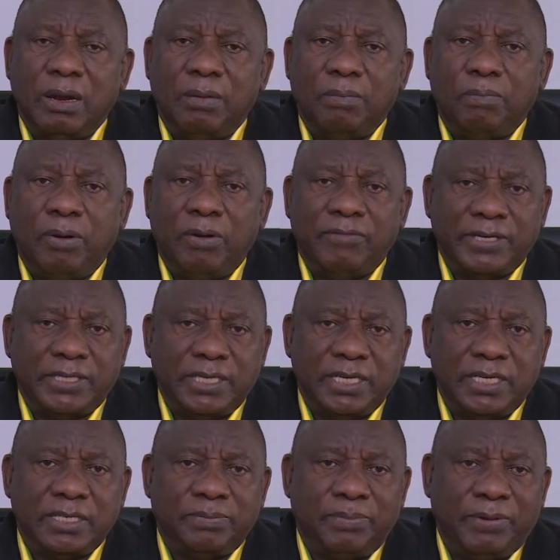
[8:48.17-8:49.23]
Poverty
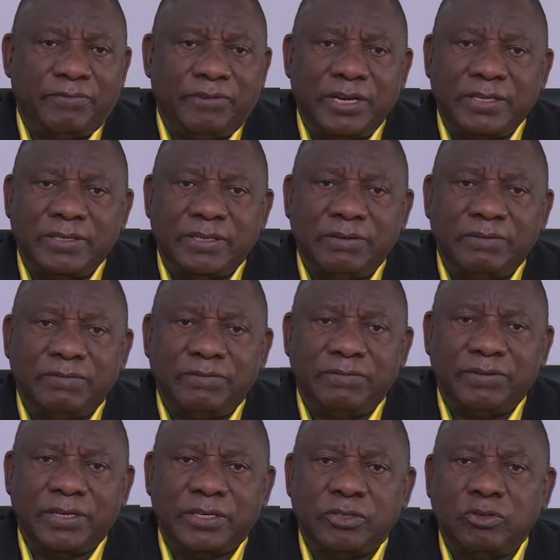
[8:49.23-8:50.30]
is pervasive,
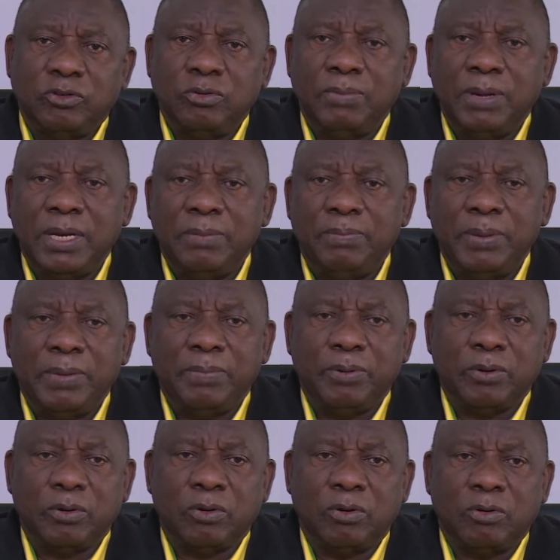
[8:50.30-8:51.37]
and too many people
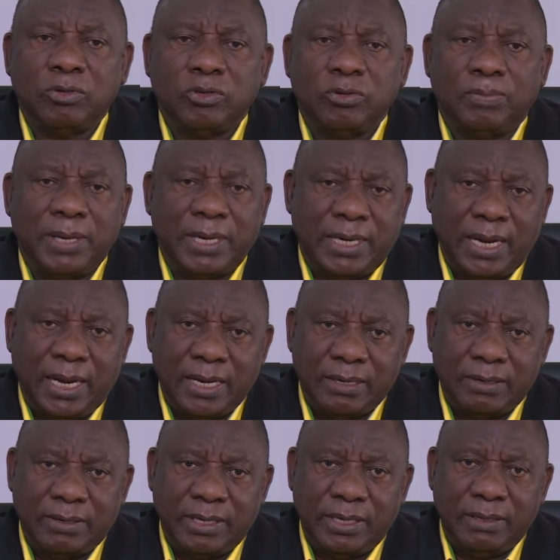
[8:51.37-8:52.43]
go to bed
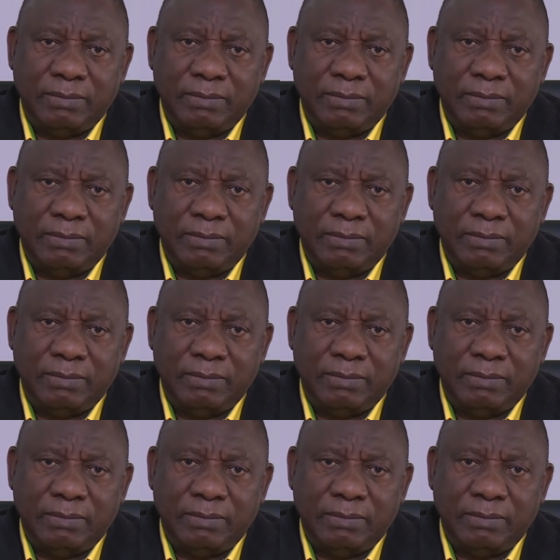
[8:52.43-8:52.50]
hungry.